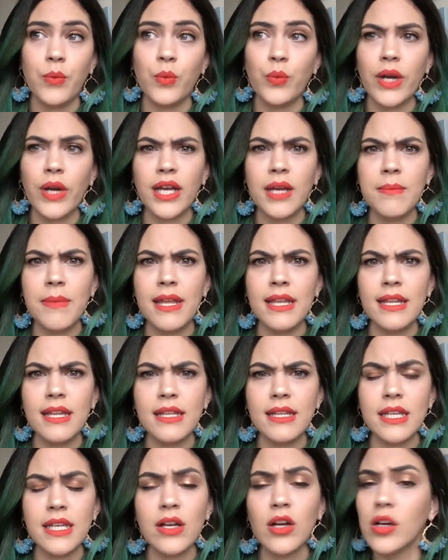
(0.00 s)
recommended
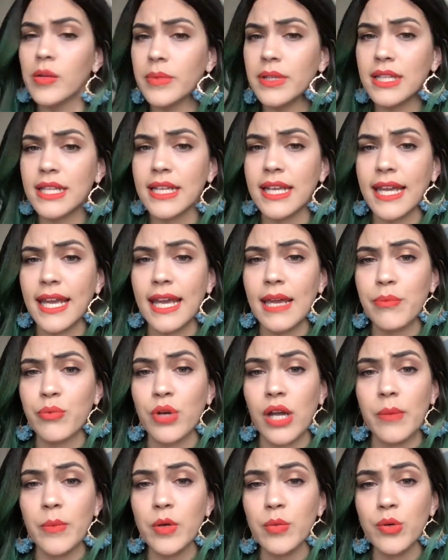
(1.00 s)
the Urban Decay
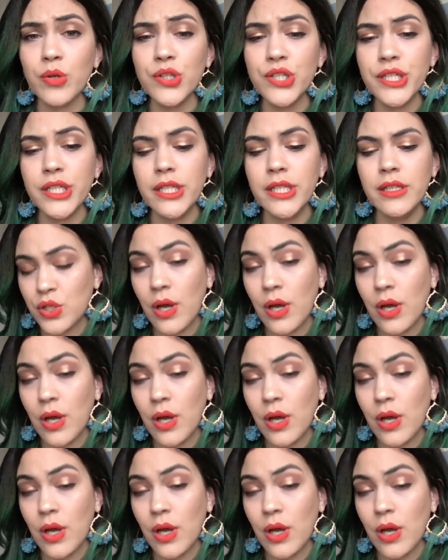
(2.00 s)
Primer Potion,